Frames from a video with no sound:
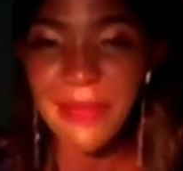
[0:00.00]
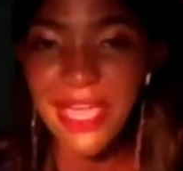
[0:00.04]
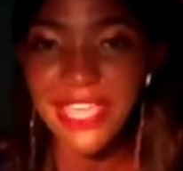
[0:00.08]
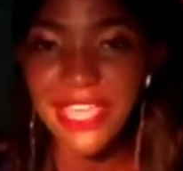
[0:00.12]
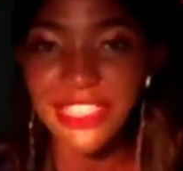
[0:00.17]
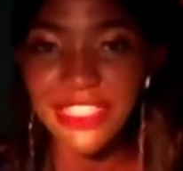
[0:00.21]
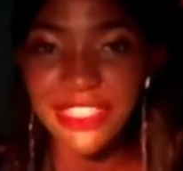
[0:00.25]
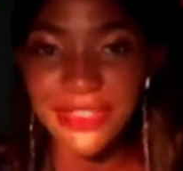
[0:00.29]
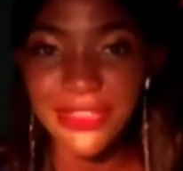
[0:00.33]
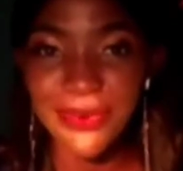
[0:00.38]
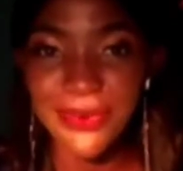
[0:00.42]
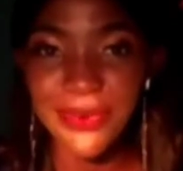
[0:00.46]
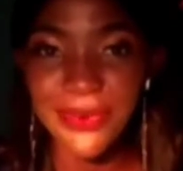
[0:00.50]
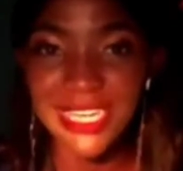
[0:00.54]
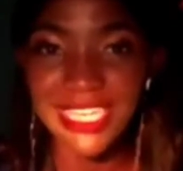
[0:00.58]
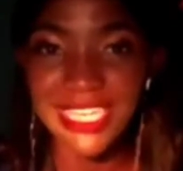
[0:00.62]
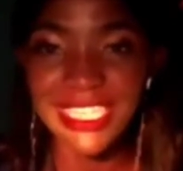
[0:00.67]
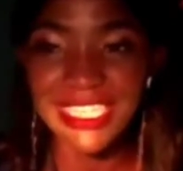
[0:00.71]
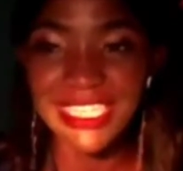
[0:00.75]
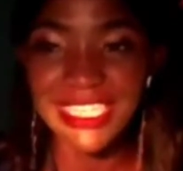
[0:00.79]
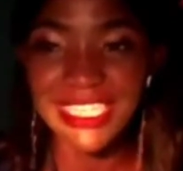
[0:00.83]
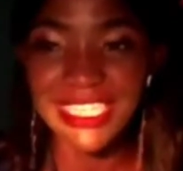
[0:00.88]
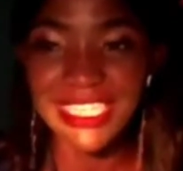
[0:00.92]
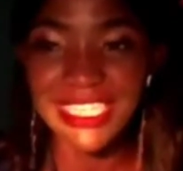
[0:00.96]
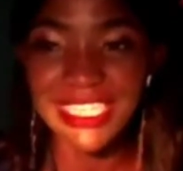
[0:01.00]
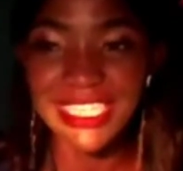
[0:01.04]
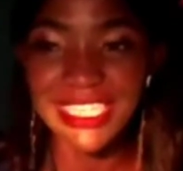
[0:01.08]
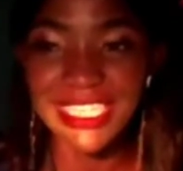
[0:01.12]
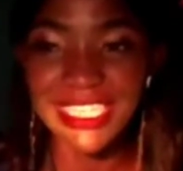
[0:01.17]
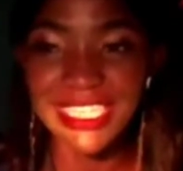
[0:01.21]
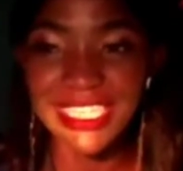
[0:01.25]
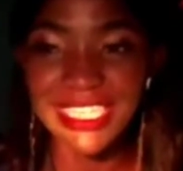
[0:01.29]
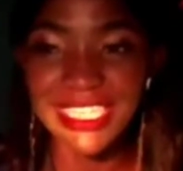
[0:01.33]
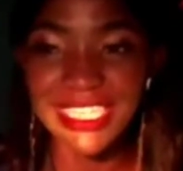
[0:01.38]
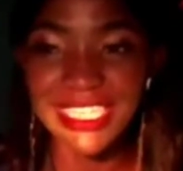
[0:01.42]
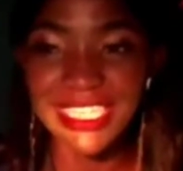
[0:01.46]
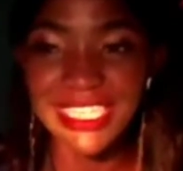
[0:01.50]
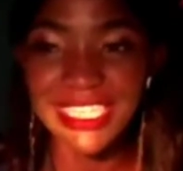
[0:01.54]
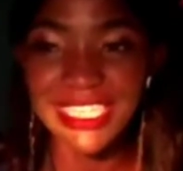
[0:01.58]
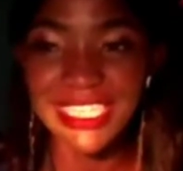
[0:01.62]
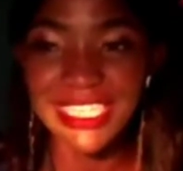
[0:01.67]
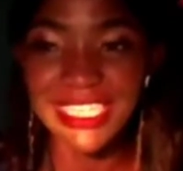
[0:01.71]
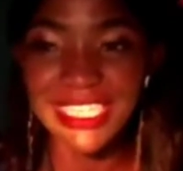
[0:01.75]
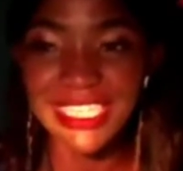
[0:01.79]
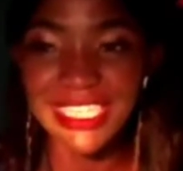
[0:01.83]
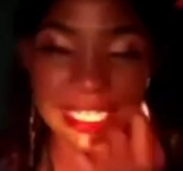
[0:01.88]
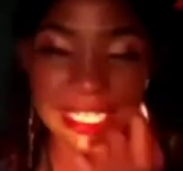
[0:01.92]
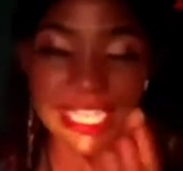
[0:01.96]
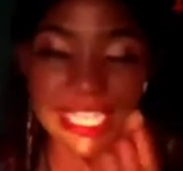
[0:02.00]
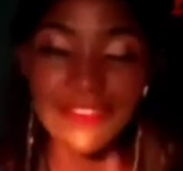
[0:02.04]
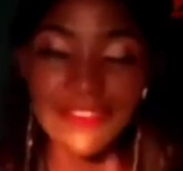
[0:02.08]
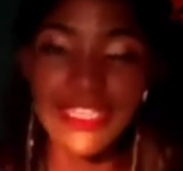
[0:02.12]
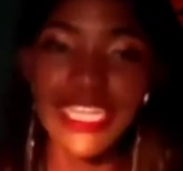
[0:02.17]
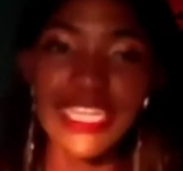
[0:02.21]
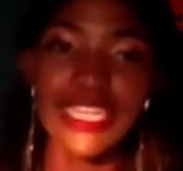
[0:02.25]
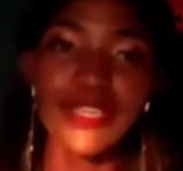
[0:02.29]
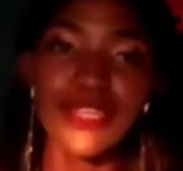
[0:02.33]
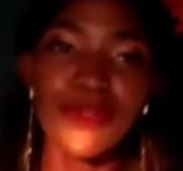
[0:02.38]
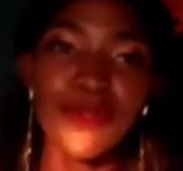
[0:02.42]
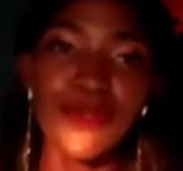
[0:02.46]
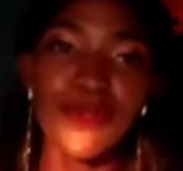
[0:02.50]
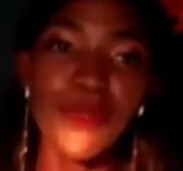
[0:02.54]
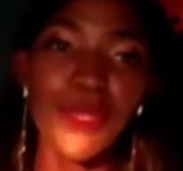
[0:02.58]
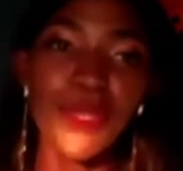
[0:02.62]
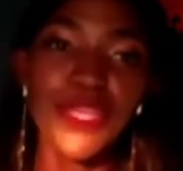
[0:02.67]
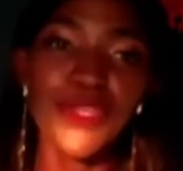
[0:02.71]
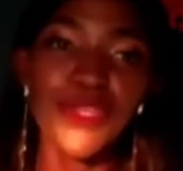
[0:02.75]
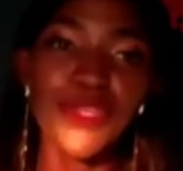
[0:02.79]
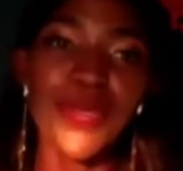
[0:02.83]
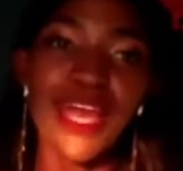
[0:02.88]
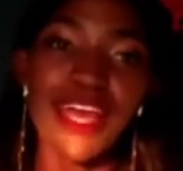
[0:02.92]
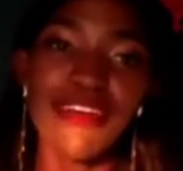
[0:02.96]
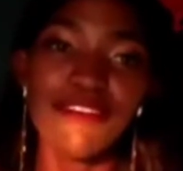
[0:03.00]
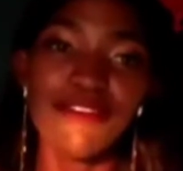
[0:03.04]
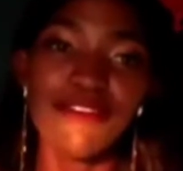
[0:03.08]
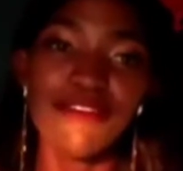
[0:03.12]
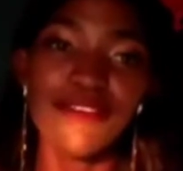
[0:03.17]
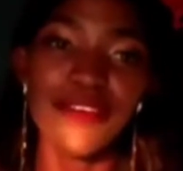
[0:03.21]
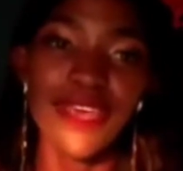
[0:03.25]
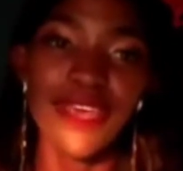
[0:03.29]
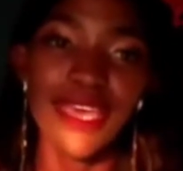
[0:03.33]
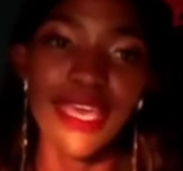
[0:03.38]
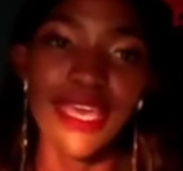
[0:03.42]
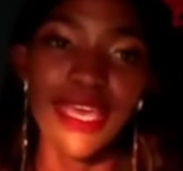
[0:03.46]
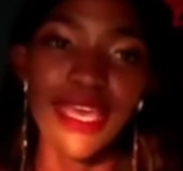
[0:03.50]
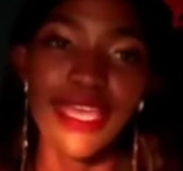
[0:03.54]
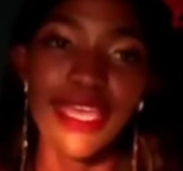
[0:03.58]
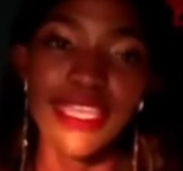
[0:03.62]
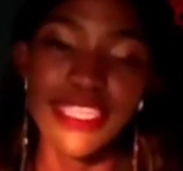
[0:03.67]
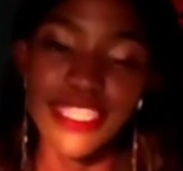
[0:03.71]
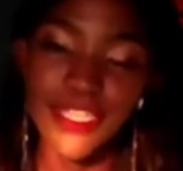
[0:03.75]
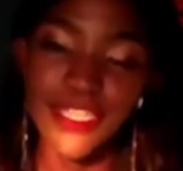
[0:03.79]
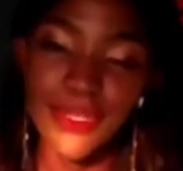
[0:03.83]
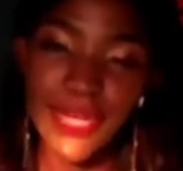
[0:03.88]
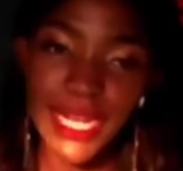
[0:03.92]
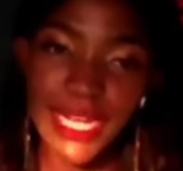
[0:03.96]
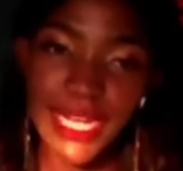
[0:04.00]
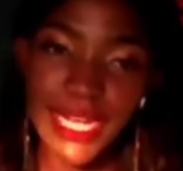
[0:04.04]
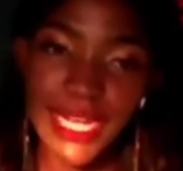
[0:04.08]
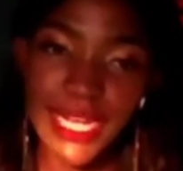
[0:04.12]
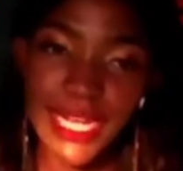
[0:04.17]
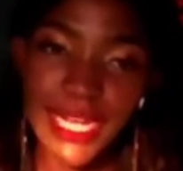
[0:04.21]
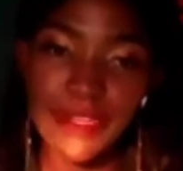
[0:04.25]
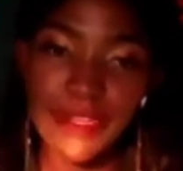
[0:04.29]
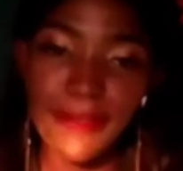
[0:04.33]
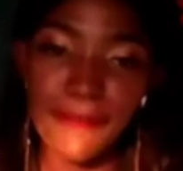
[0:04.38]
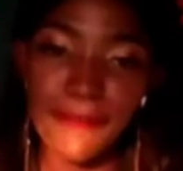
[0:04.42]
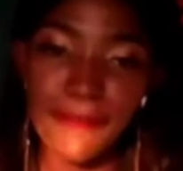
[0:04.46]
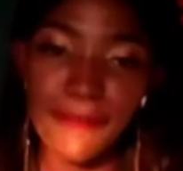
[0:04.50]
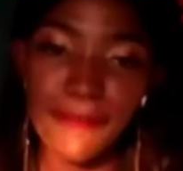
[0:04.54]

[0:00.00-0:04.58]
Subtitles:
I threw it. But then it's definitely not going to have degraded.